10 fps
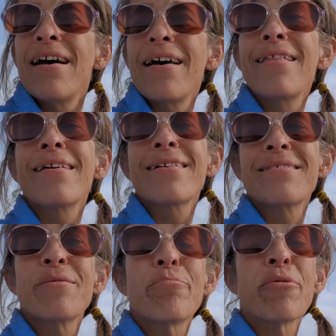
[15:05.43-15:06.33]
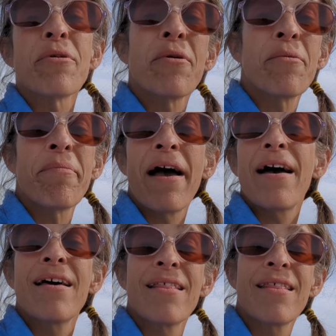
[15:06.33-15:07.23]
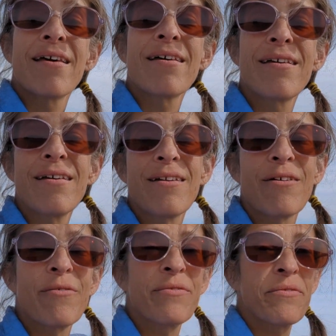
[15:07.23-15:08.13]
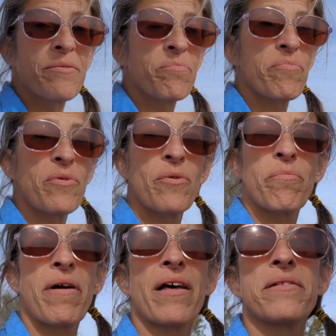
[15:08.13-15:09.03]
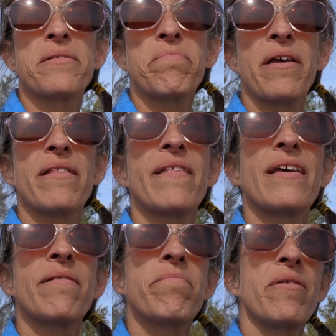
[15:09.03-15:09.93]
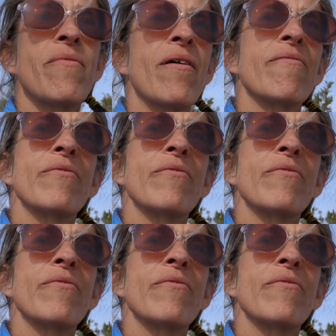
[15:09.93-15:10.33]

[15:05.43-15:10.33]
I think it's a burrow path, and those burrow paths, man, they can be rough.